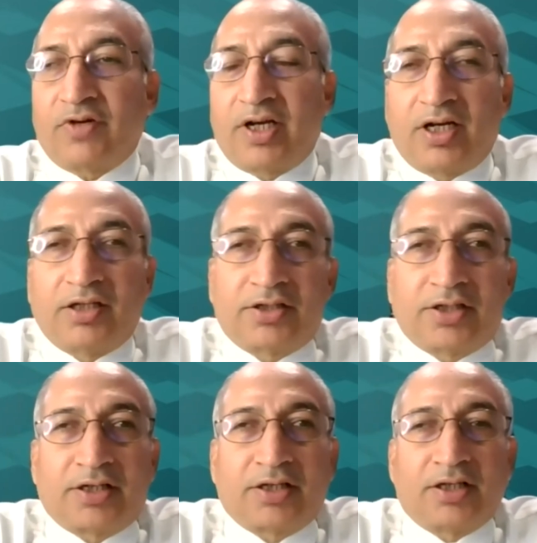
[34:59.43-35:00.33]
while
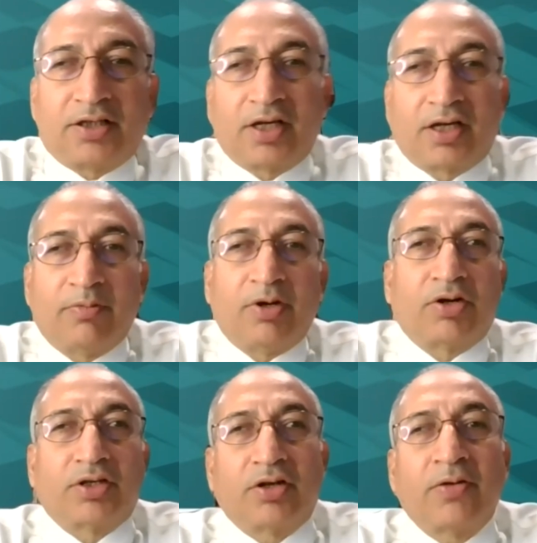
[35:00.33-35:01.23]
others are thinking
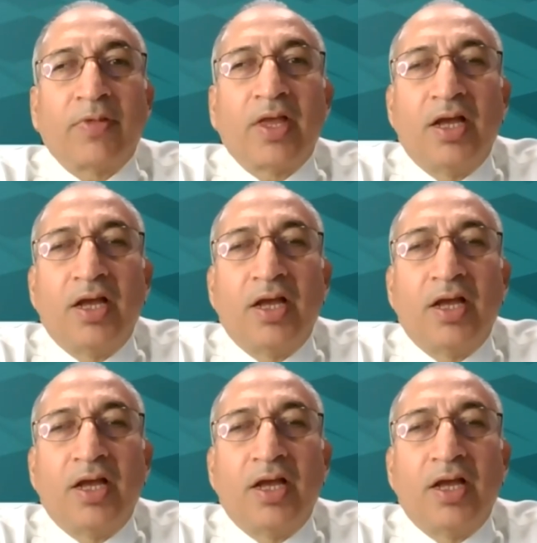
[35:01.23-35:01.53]
about it, right?